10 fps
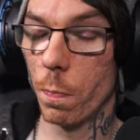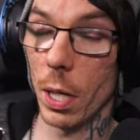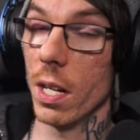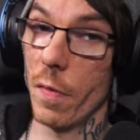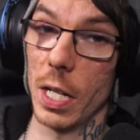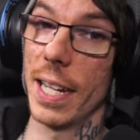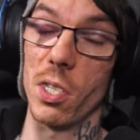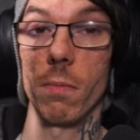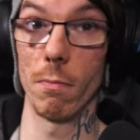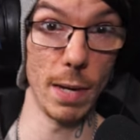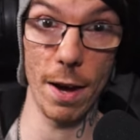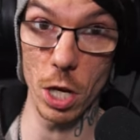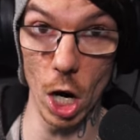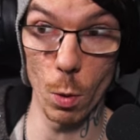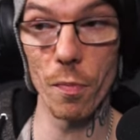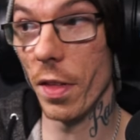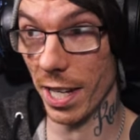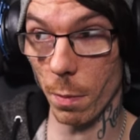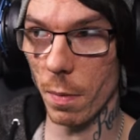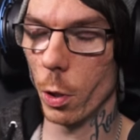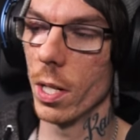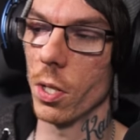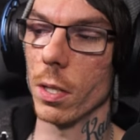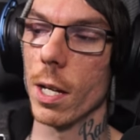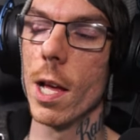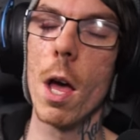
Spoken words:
But nevertheless, now you know, they can be poisoned.